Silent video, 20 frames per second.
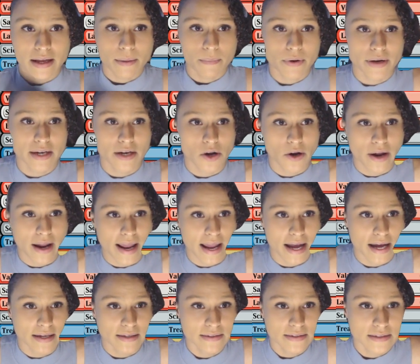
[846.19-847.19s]
Put it in our
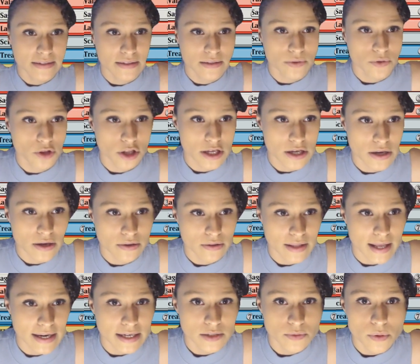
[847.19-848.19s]
hands.
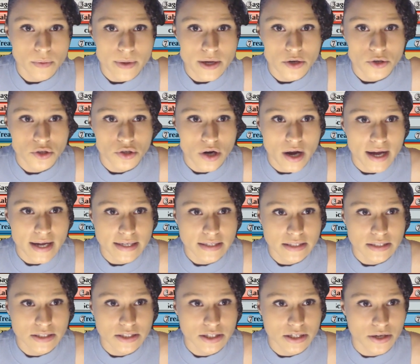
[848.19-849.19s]
That is what we are trying to
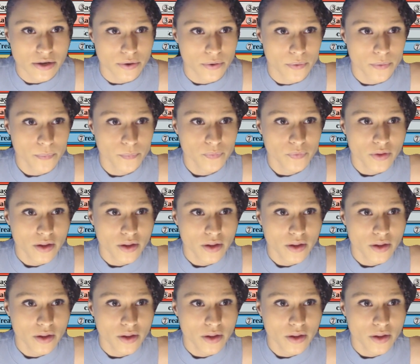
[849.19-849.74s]
do.